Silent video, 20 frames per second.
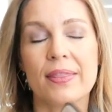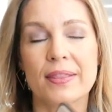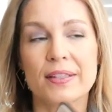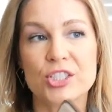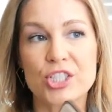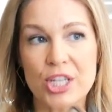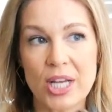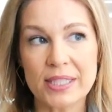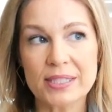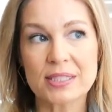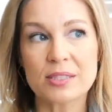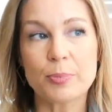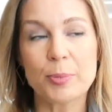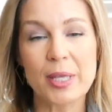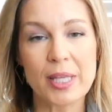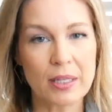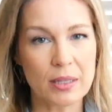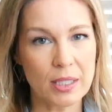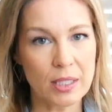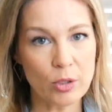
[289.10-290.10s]
just
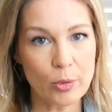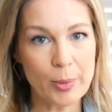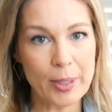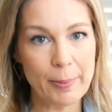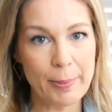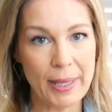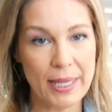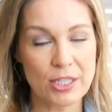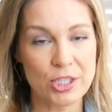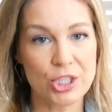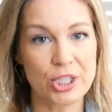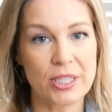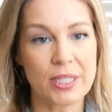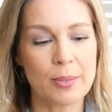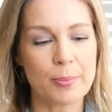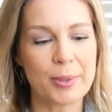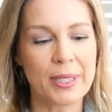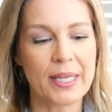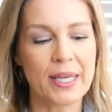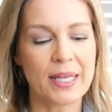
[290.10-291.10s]
be a little bit
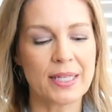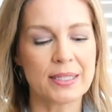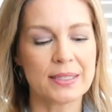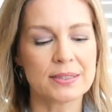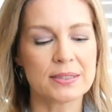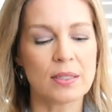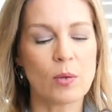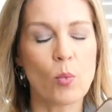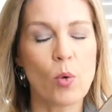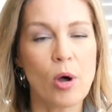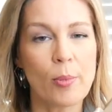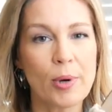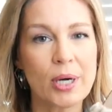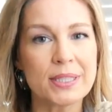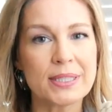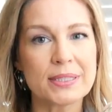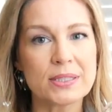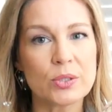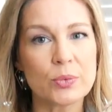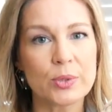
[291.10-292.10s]
patient because Walmart
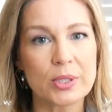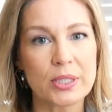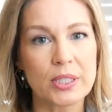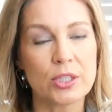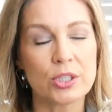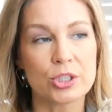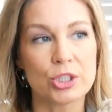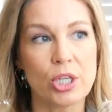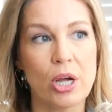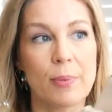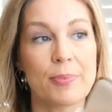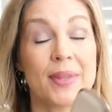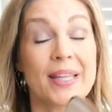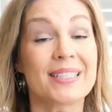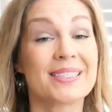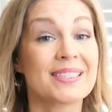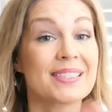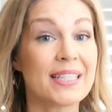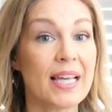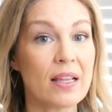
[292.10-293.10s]
does a really good job. They
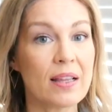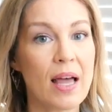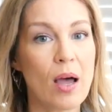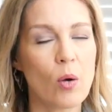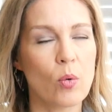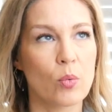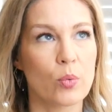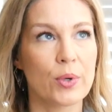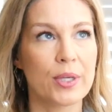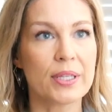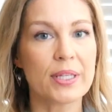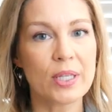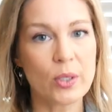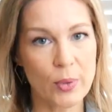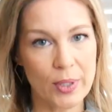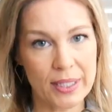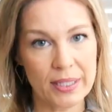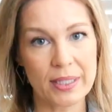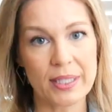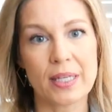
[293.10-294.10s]
sell out really
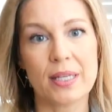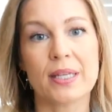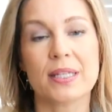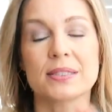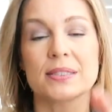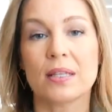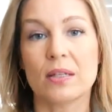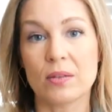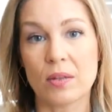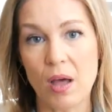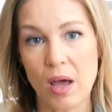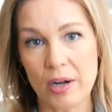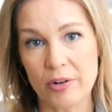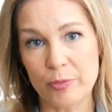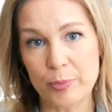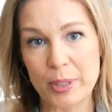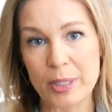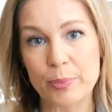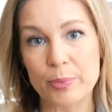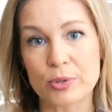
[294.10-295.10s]
quickly because a lot
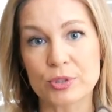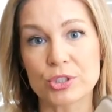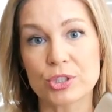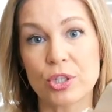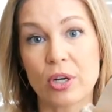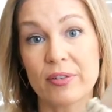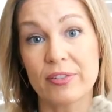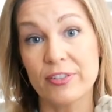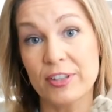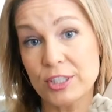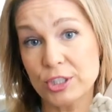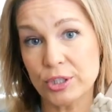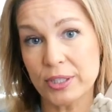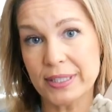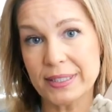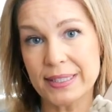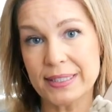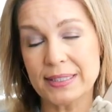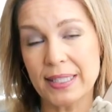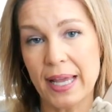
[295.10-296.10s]
of people start
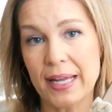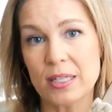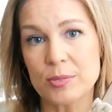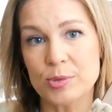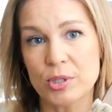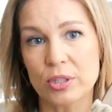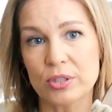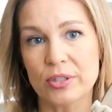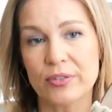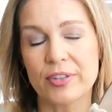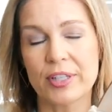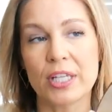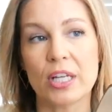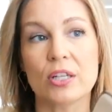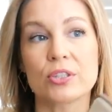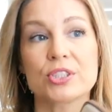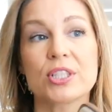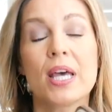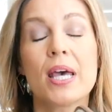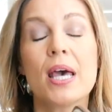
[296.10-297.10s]
featuring these items on their
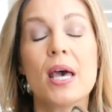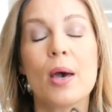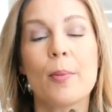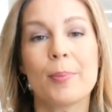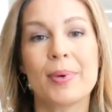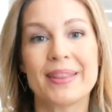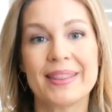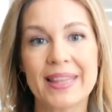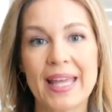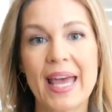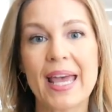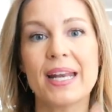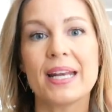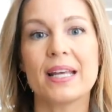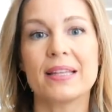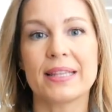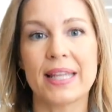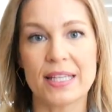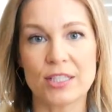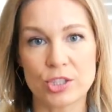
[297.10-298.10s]
videos, but
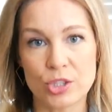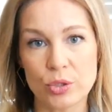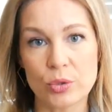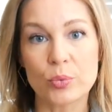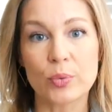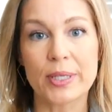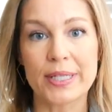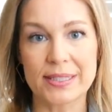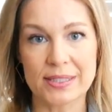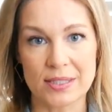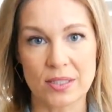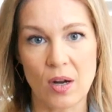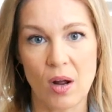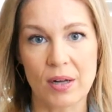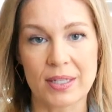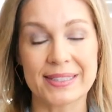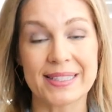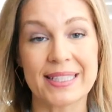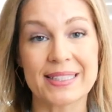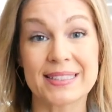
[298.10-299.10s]
then they do
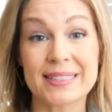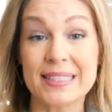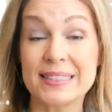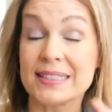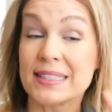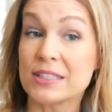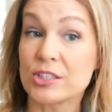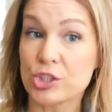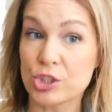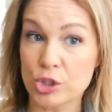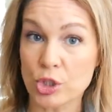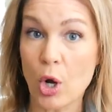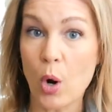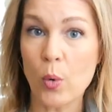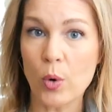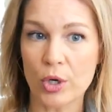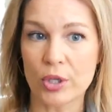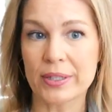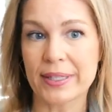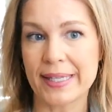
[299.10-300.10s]
restocks. And since it's
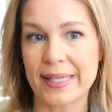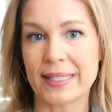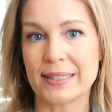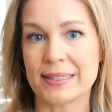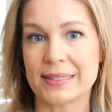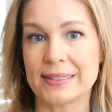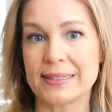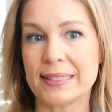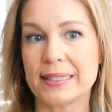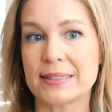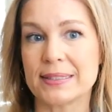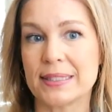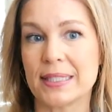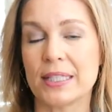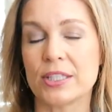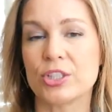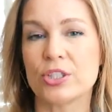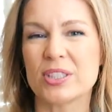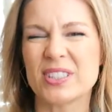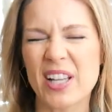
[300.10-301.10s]
so early in the
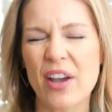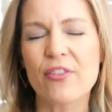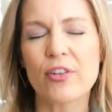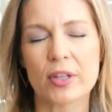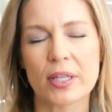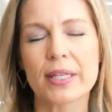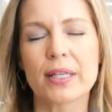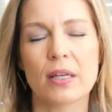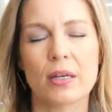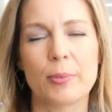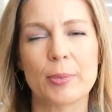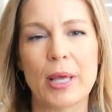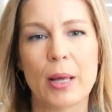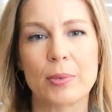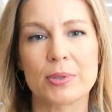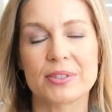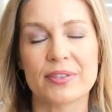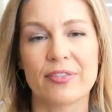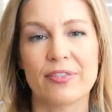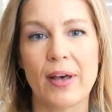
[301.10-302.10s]
season, you're definitely gonna be
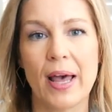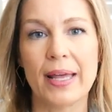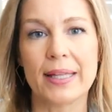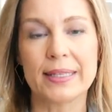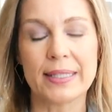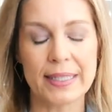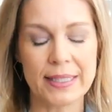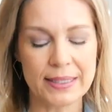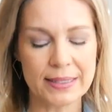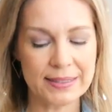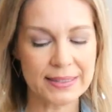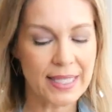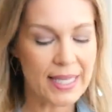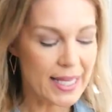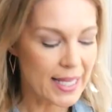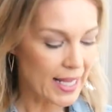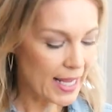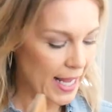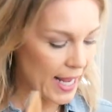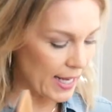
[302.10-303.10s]
able to find these.
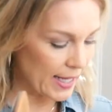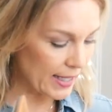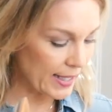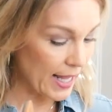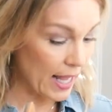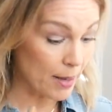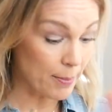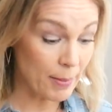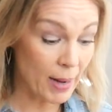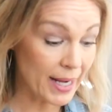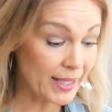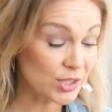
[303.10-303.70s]
And again, my